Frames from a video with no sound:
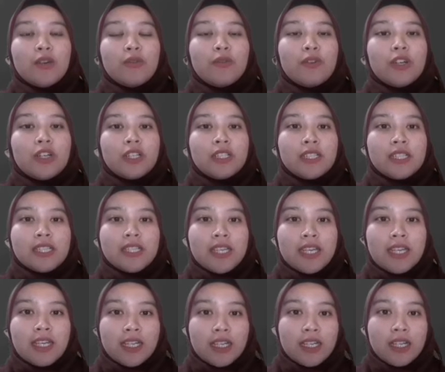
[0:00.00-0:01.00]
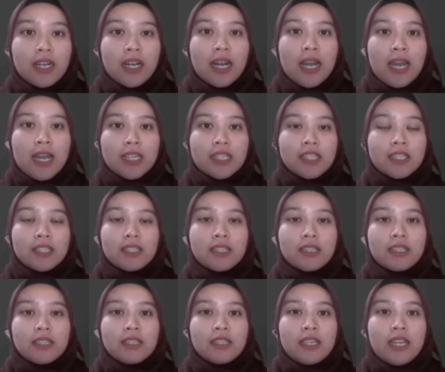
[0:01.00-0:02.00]
for the second last
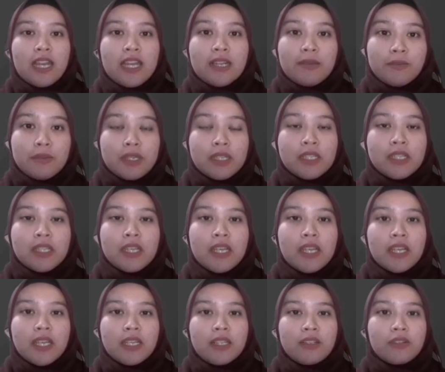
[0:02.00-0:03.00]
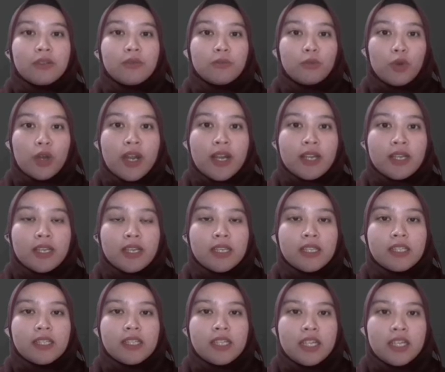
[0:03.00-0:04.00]
elements in group 1
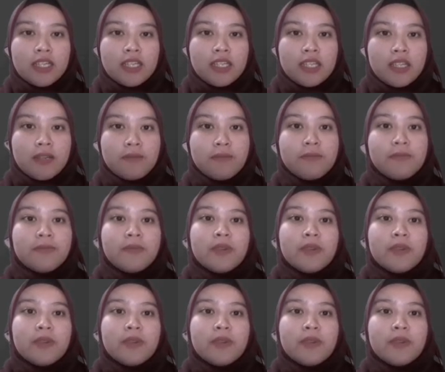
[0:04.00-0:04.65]
is calcium.